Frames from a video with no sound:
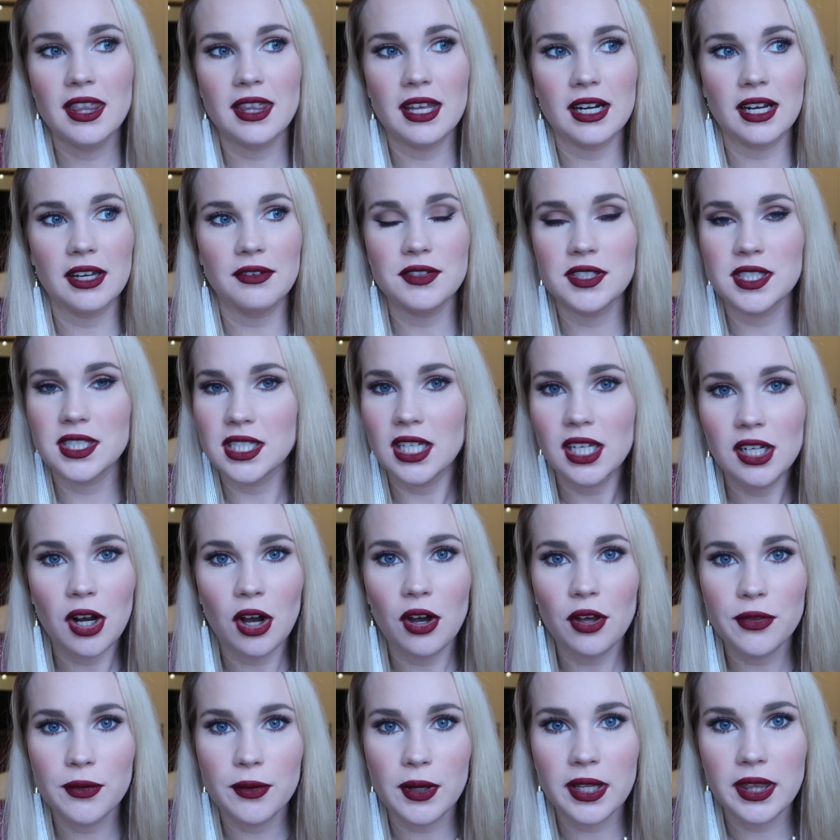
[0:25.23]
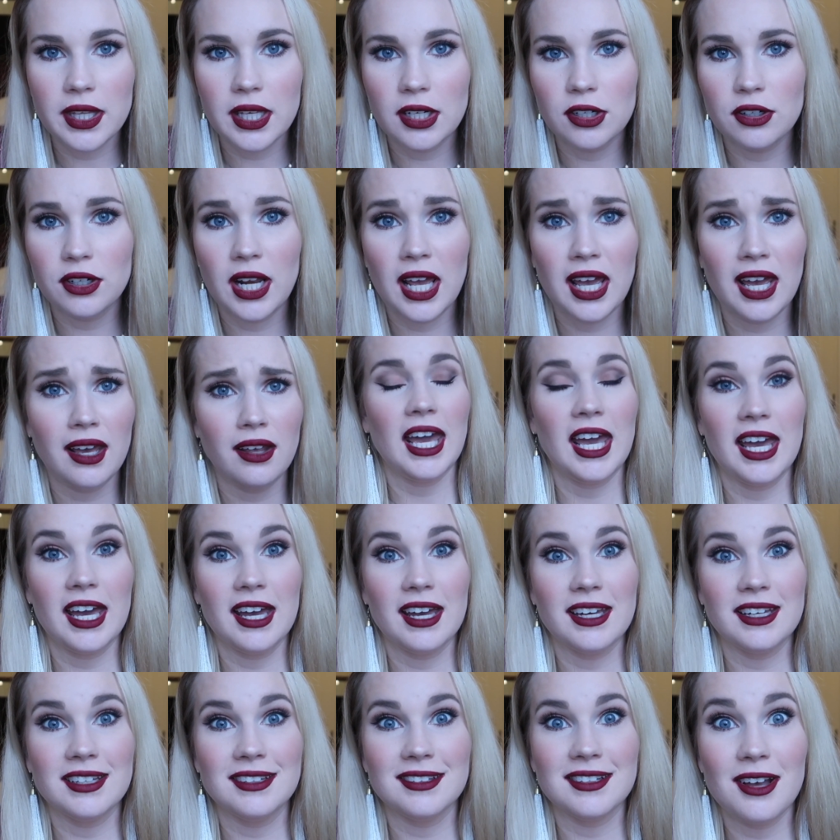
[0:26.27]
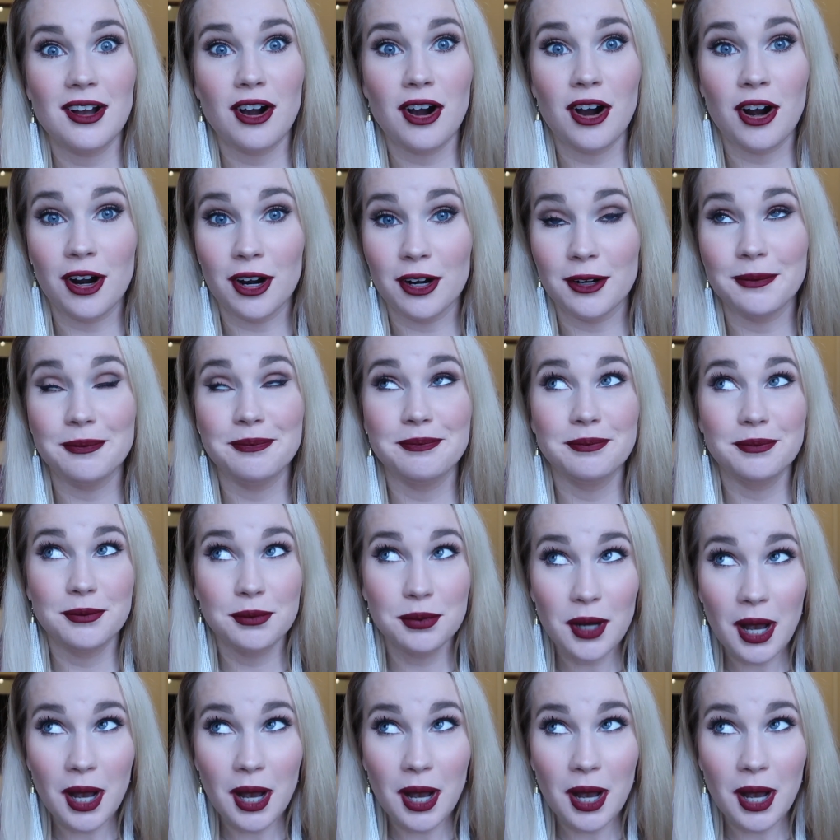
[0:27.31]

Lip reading: that I've seen all throughout the internet and are